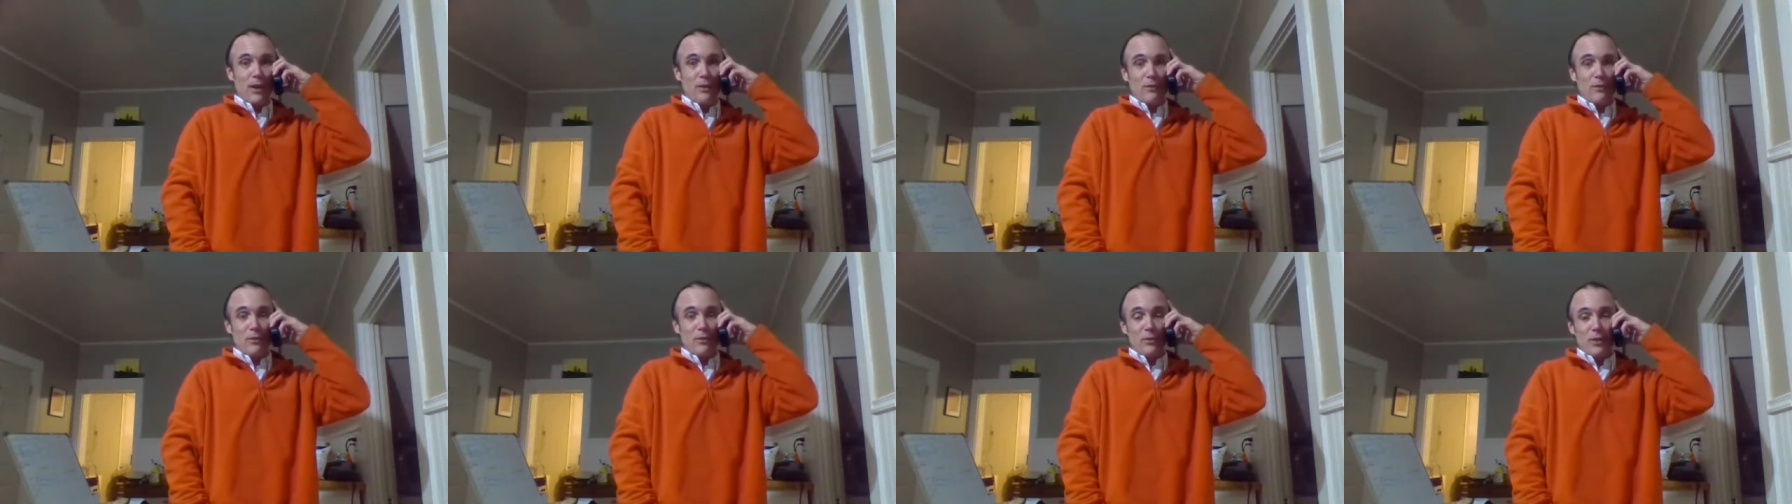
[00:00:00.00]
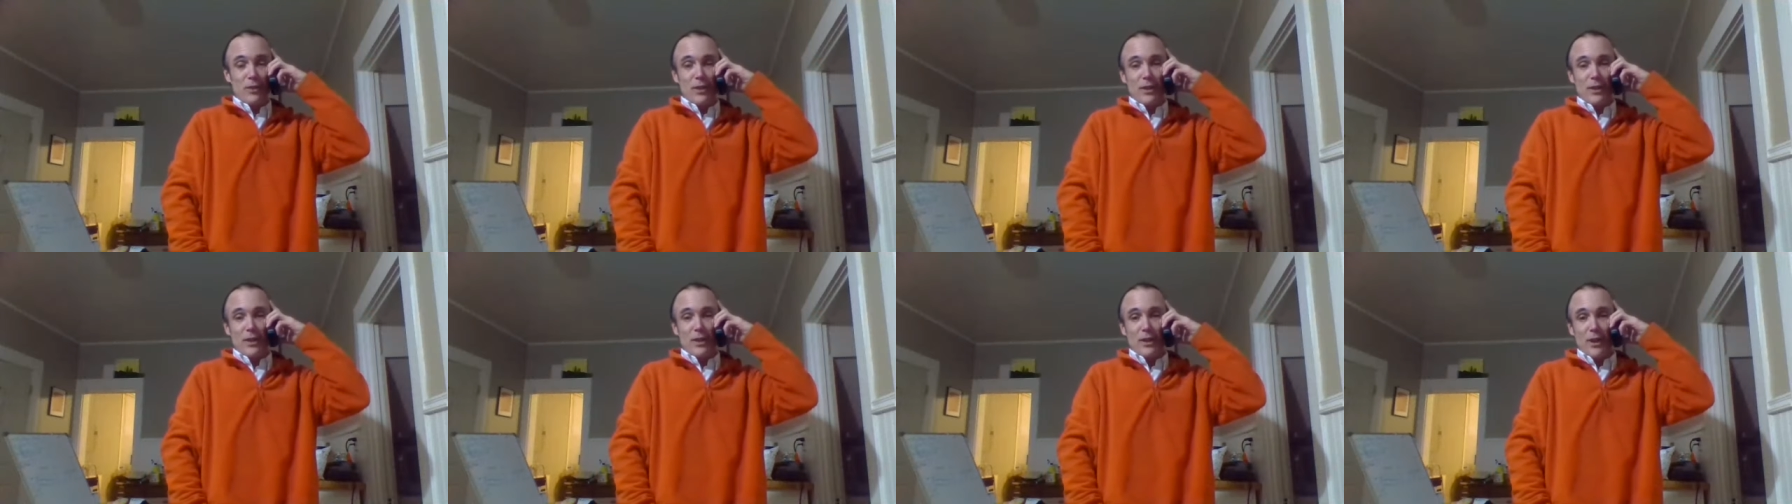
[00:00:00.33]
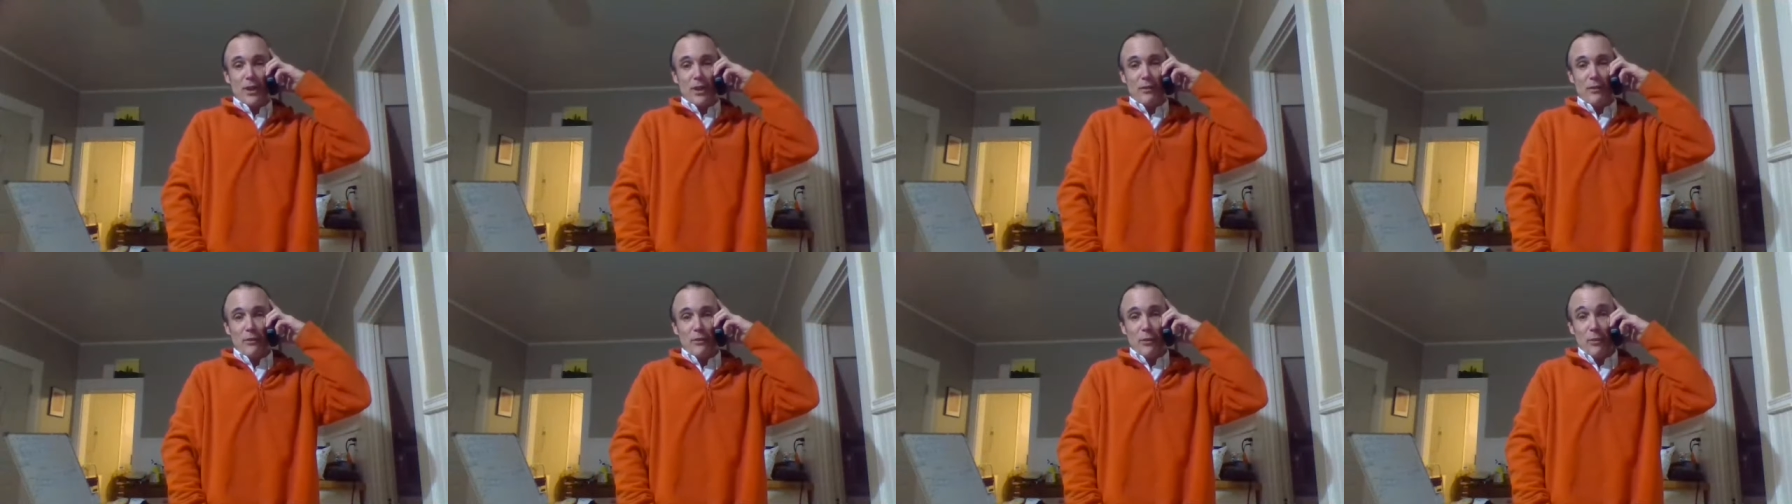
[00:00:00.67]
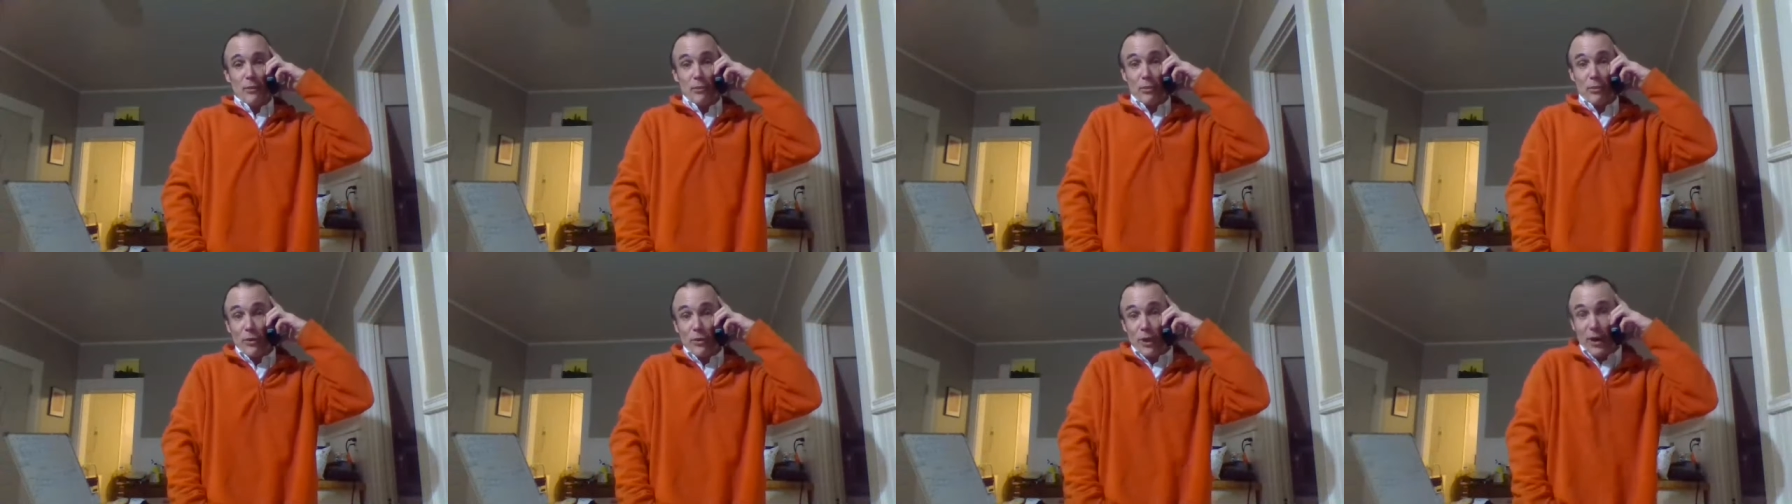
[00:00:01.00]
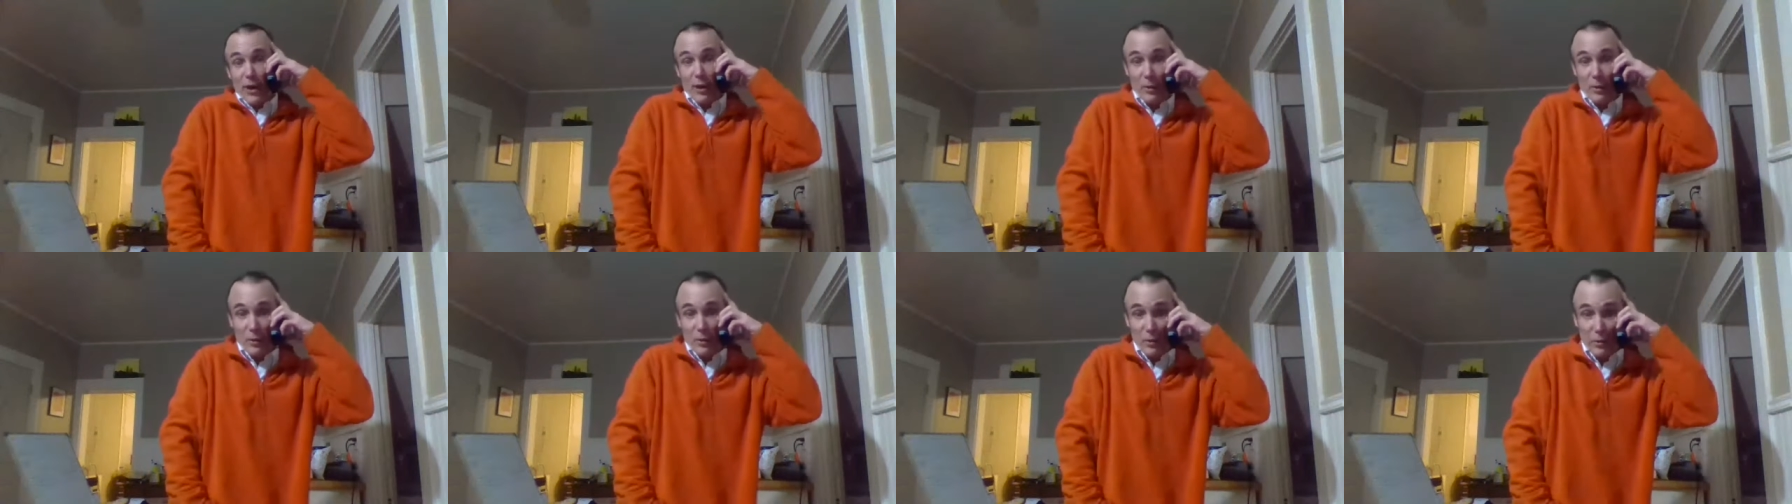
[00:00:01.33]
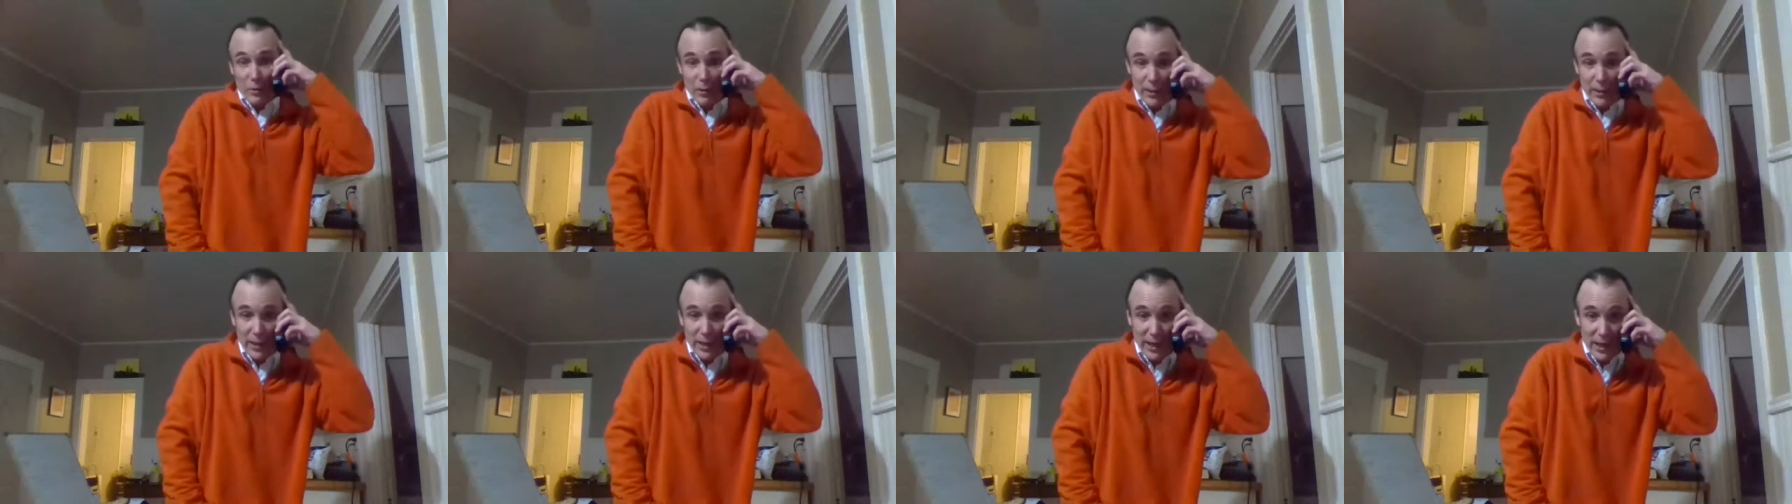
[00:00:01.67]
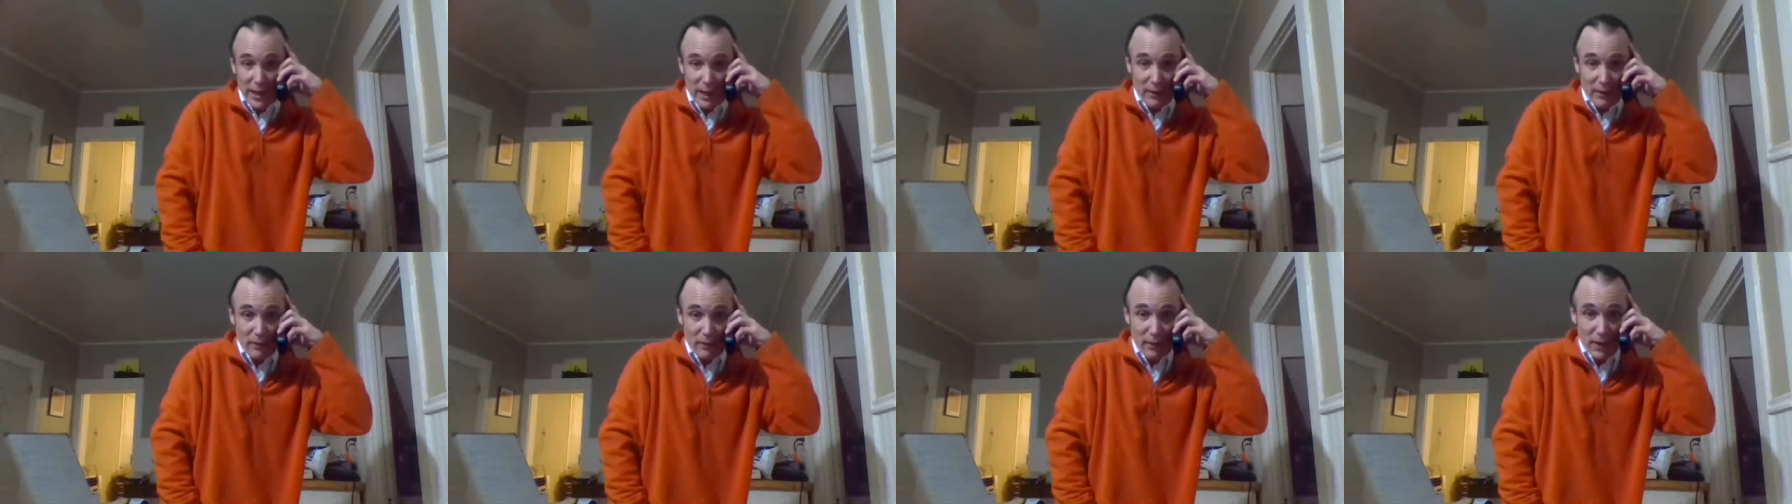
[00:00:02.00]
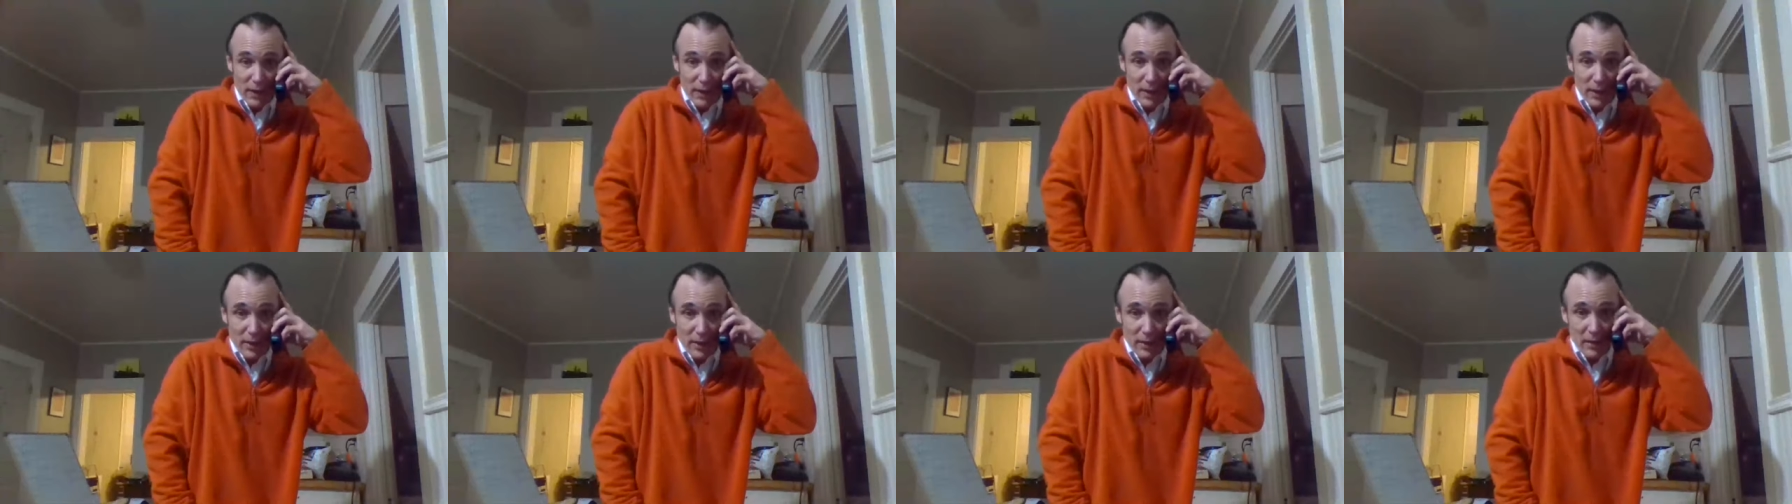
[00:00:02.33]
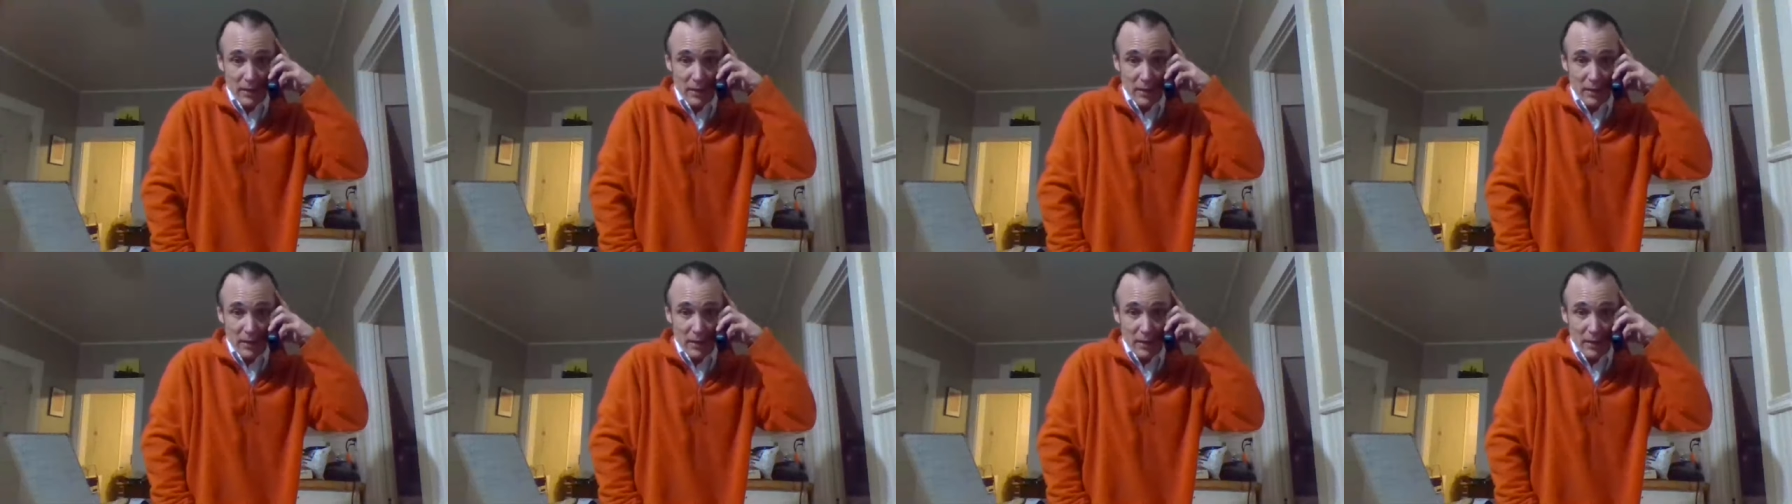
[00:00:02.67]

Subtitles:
If we didn't have our prayer, we wouldn't have that.